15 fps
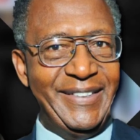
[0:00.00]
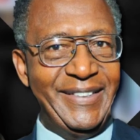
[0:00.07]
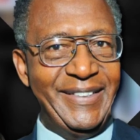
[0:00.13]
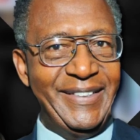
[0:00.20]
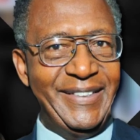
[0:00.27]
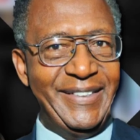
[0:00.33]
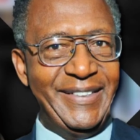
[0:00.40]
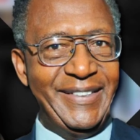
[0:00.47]

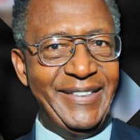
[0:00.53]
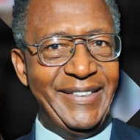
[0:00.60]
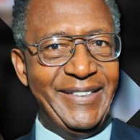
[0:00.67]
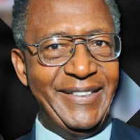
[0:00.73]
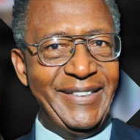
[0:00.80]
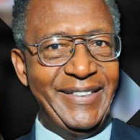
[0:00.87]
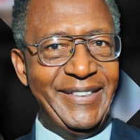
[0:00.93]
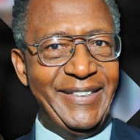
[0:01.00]

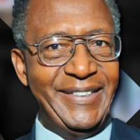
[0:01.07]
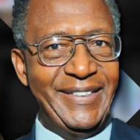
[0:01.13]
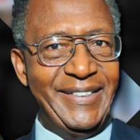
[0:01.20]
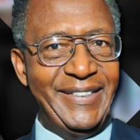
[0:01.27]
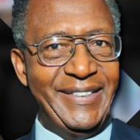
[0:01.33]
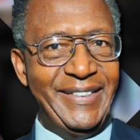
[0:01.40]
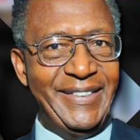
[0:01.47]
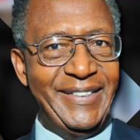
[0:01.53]

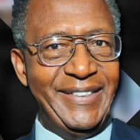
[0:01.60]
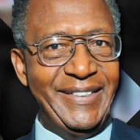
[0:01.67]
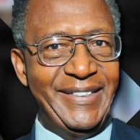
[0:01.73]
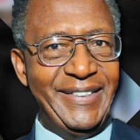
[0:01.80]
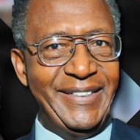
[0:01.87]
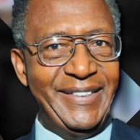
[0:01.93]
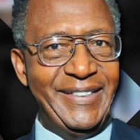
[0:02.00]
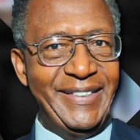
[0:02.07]

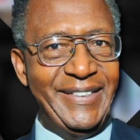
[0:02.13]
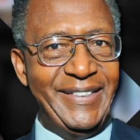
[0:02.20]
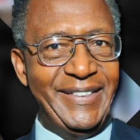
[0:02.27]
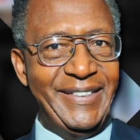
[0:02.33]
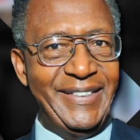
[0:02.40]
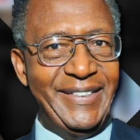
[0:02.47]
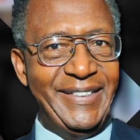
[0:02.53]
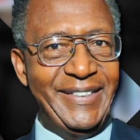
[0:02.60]

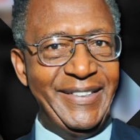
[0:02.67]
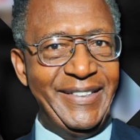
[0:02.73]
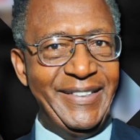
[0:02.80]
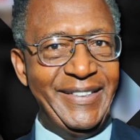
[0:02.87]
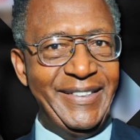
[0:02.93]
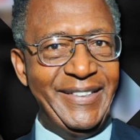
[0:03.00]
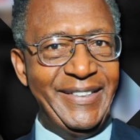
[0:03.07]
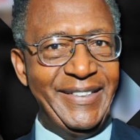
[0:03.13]

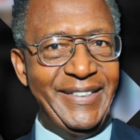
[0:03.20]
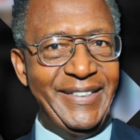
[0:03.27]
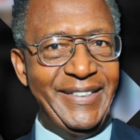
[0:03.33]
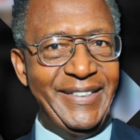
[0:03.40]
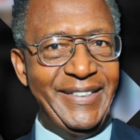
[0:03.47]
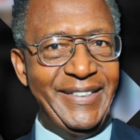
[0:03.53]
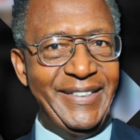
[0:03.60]
The face doesn't move, so there is nothing to read.